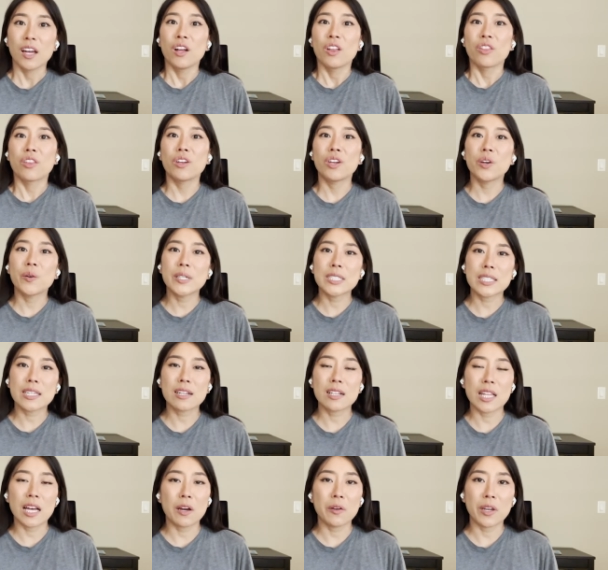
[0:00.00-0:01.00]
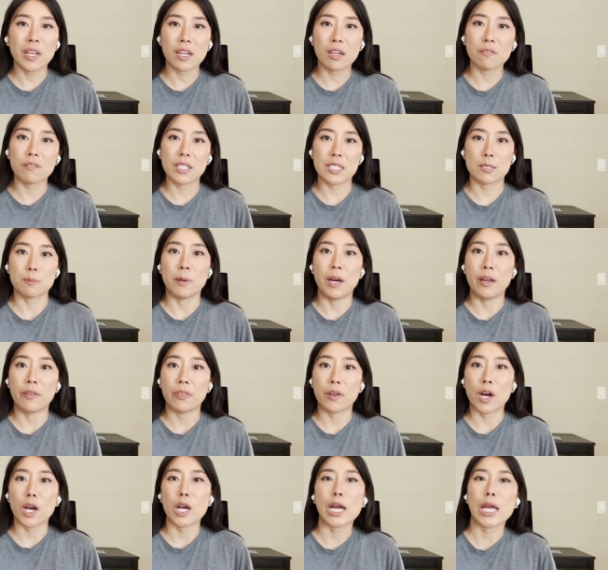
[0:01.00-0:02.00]
The newest in Cloud Native this month
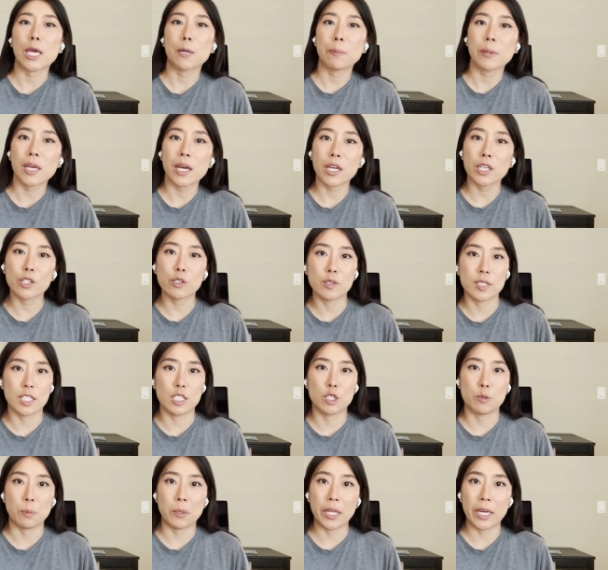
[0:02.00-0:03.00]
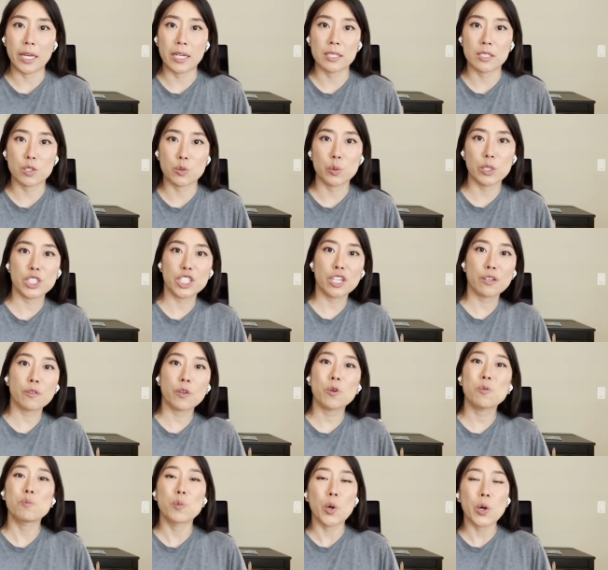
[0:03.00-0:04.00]
are A P I Usage Plans, which give you
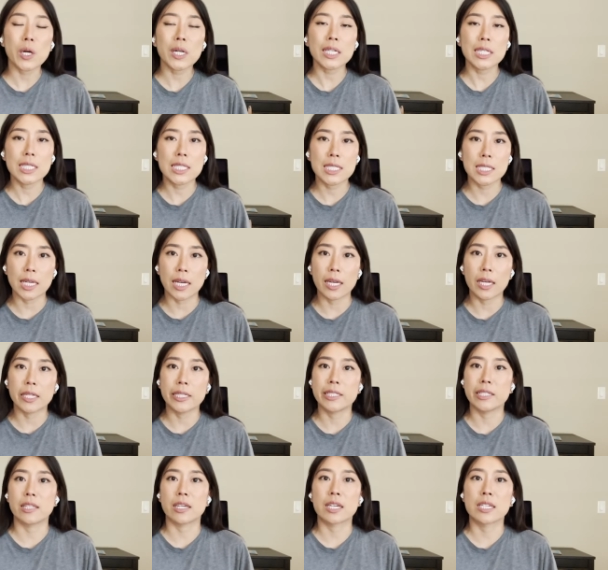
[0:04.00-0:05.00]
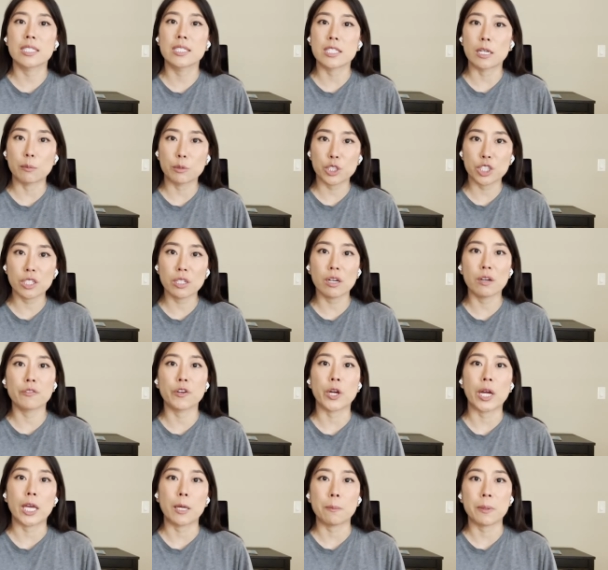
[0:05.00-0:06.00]
more insight into the consumption of your
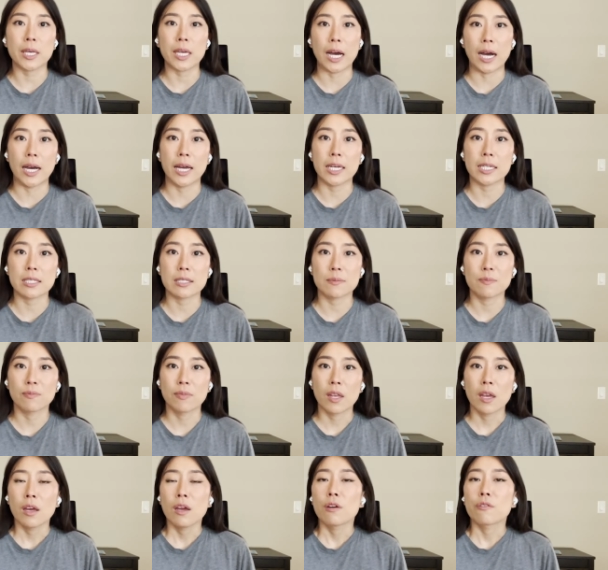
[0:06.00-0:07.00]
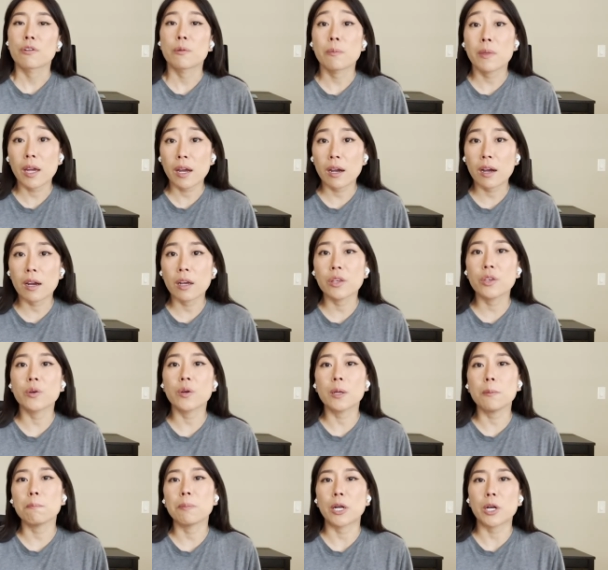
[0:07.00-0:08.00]
A P Is. From there, you
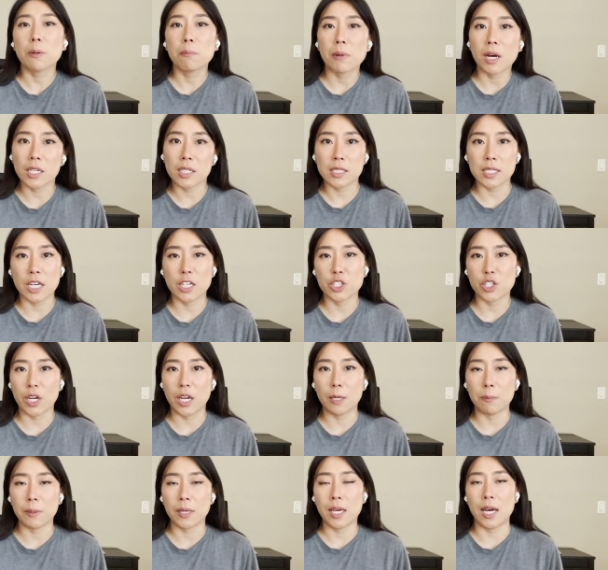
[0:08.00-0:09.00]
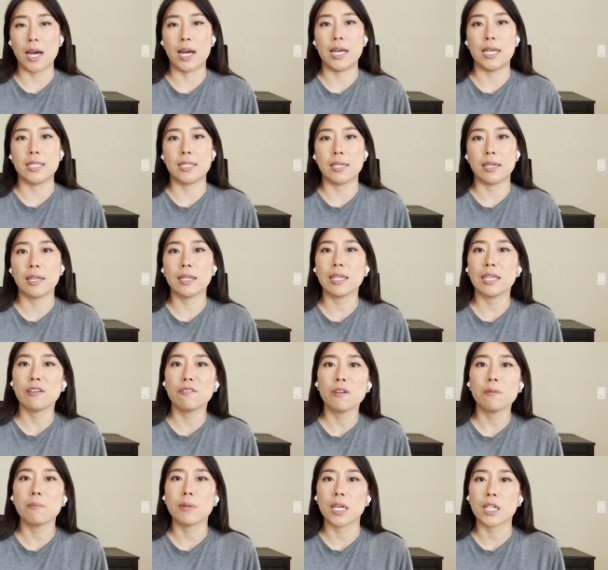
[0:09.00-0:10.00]
can better monetize your A P Is and
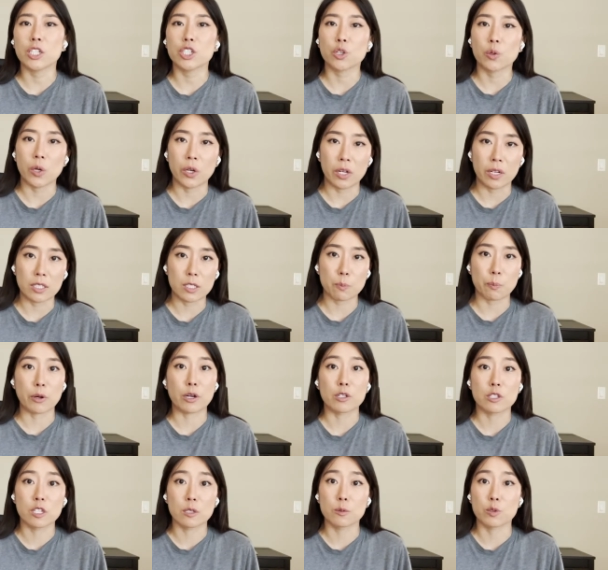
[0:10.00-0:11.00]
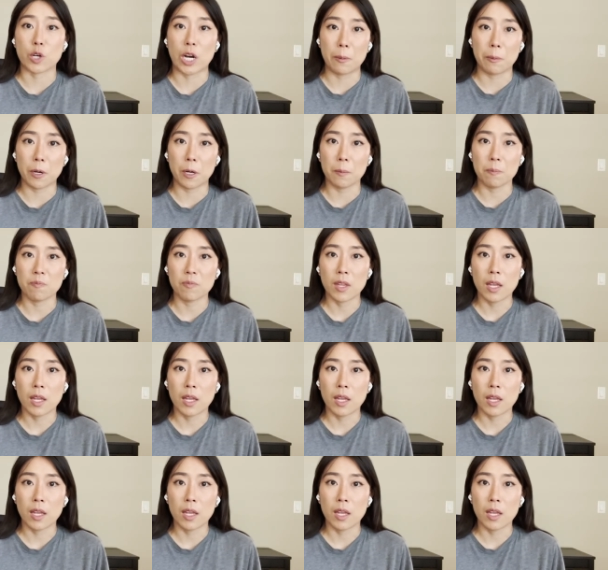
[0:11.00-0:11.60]
even manage quotas per subscriber.